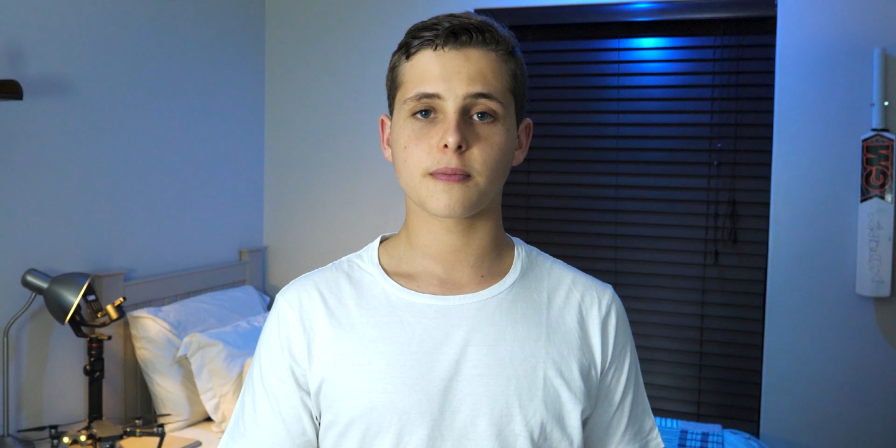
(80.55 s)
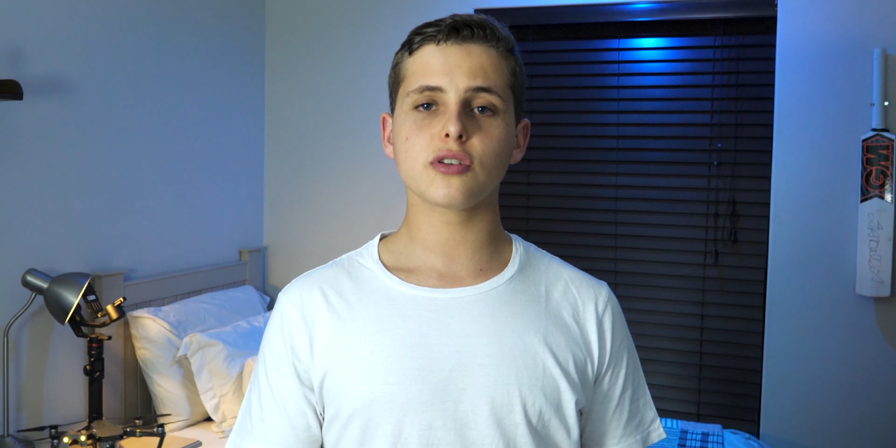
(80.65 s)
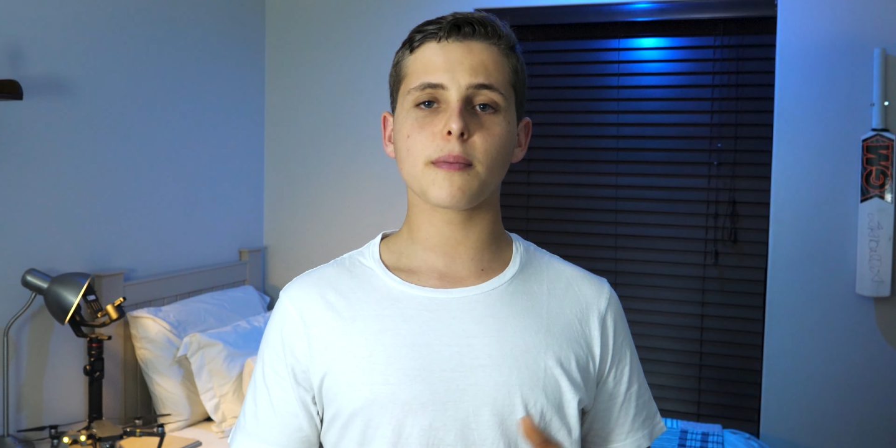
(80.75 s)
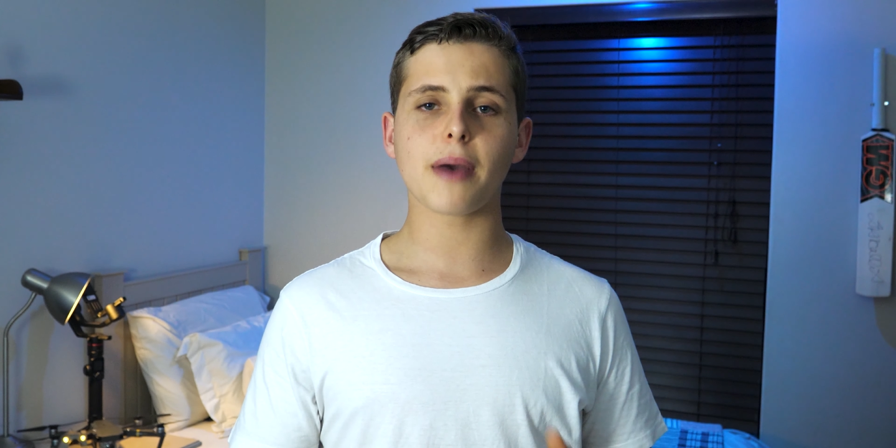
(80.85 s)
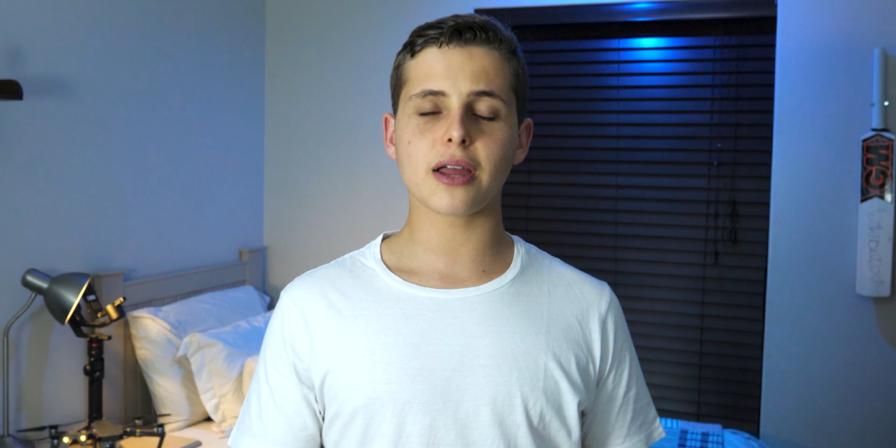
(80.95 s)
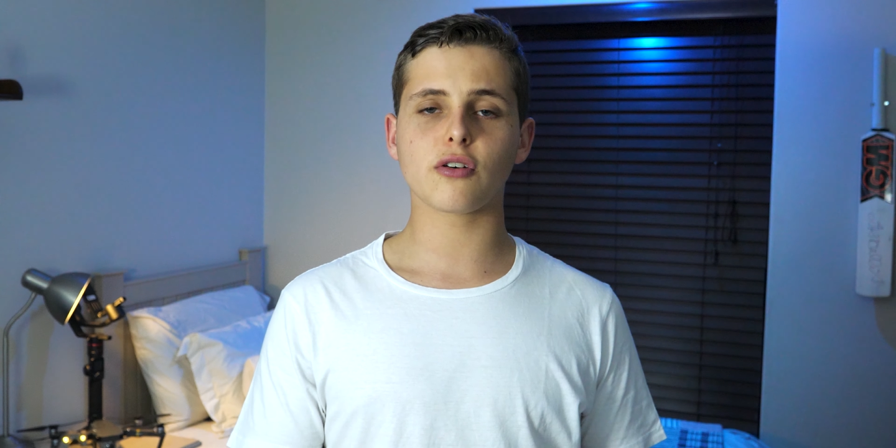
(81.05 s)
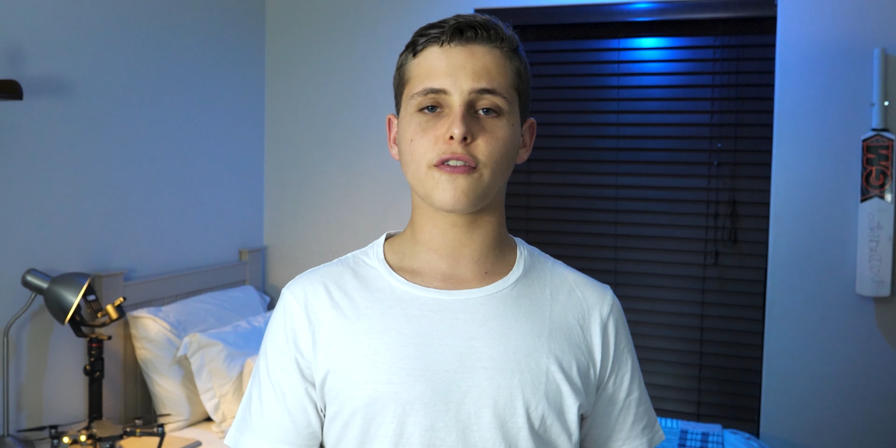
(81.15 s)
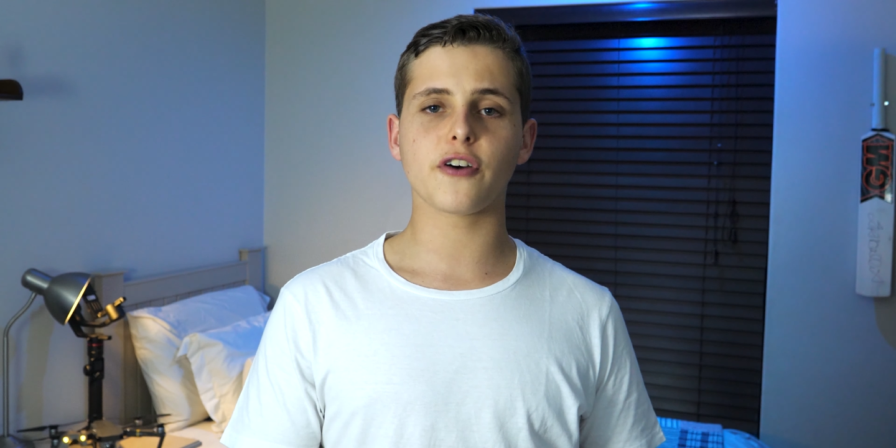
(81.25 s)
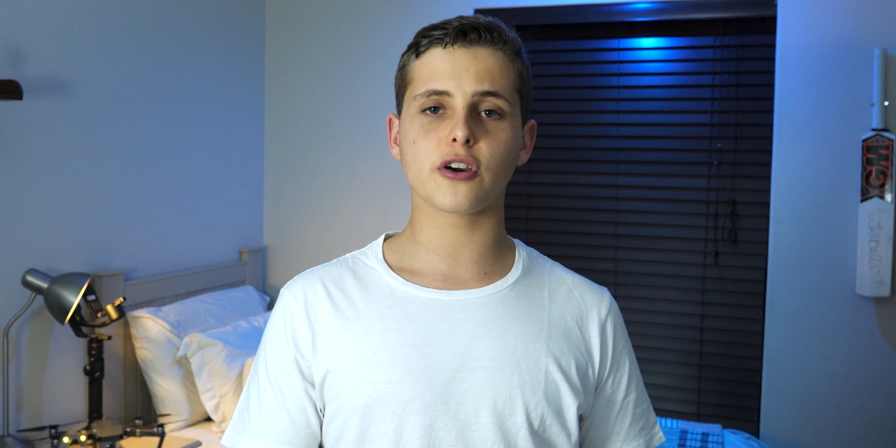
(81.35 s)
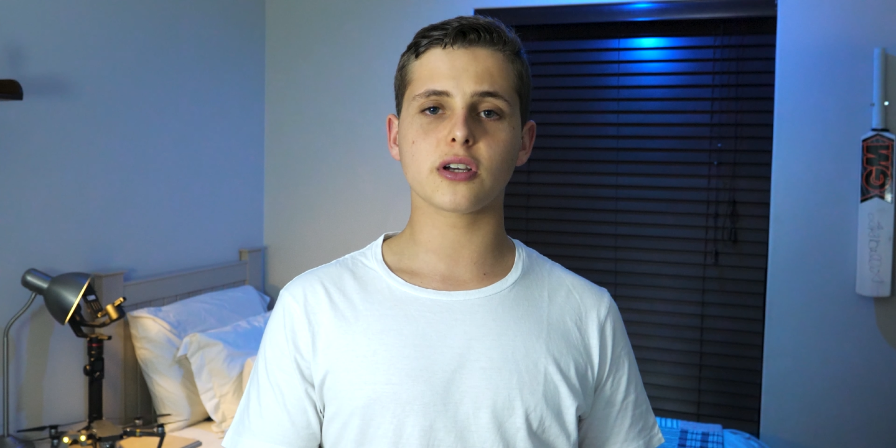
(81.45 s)
Using manual
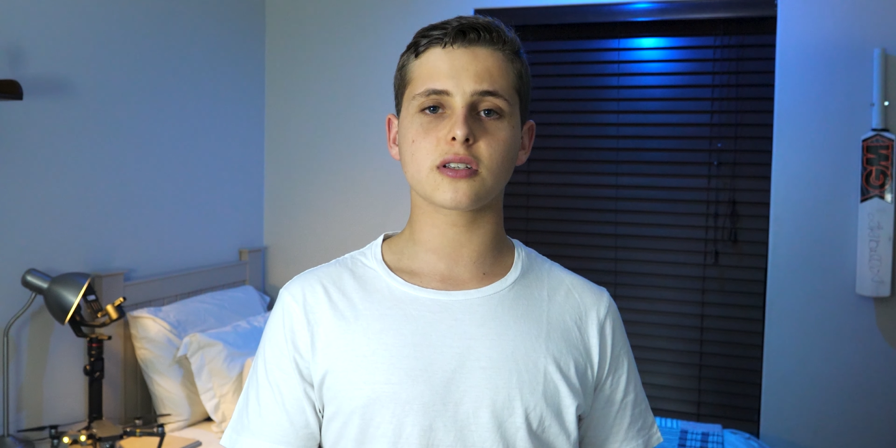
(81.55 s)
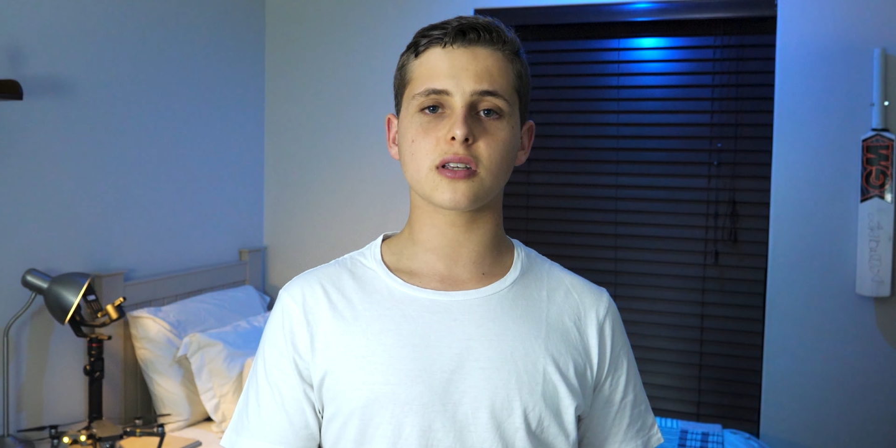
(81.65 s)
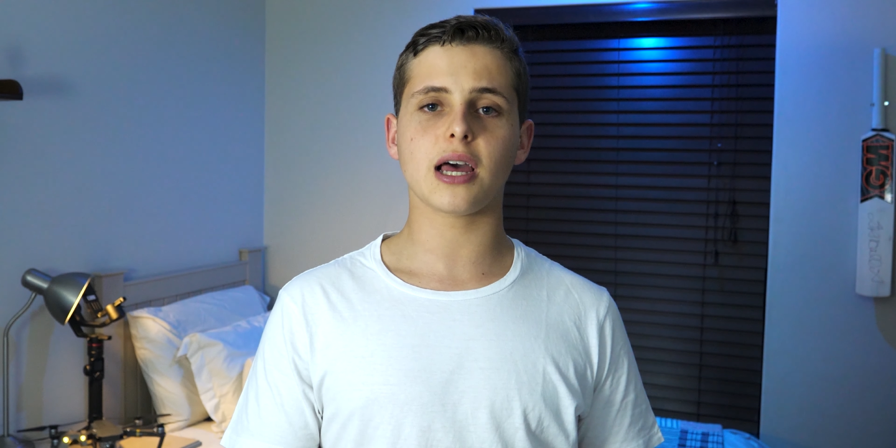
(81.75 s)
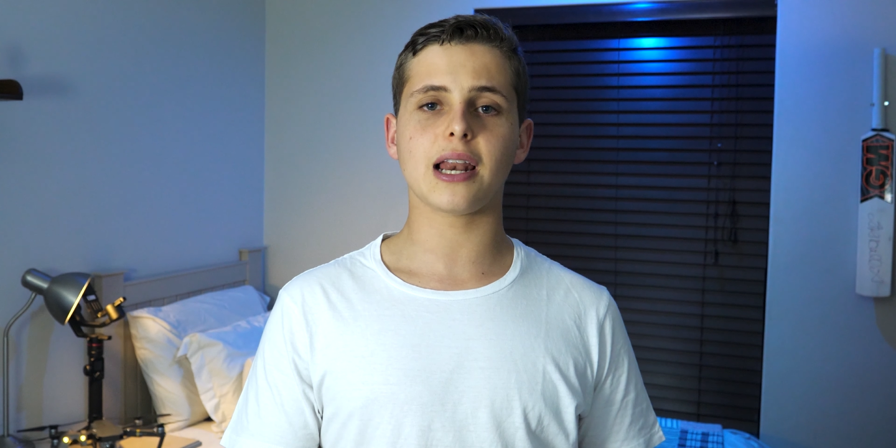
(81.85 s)
focus